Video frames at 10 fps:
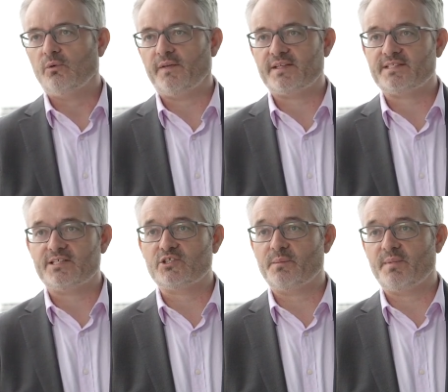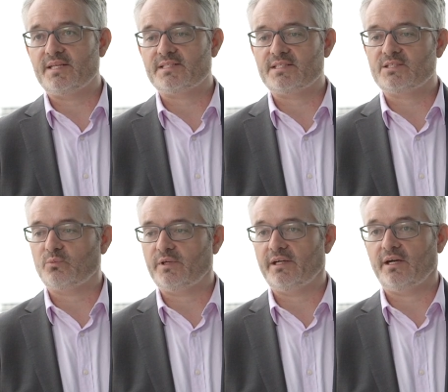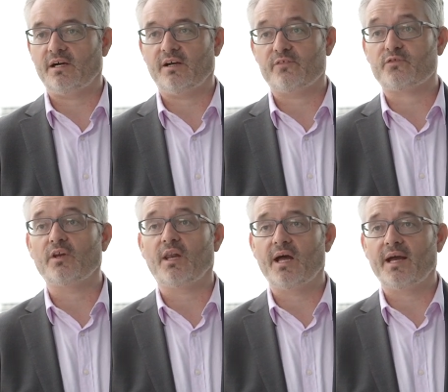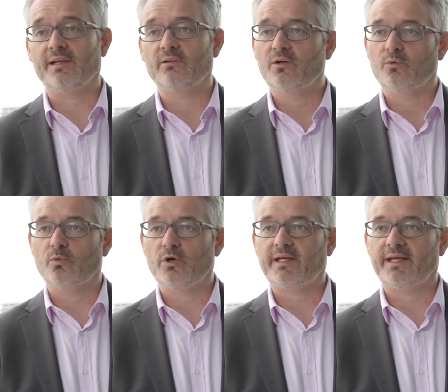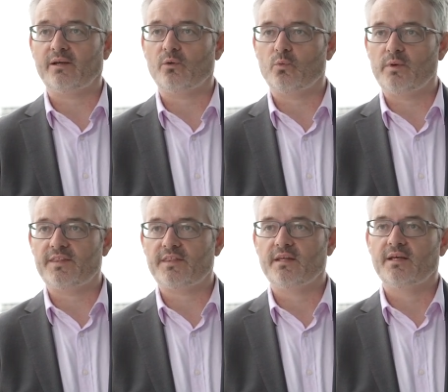What that essentially means is we are the front line working with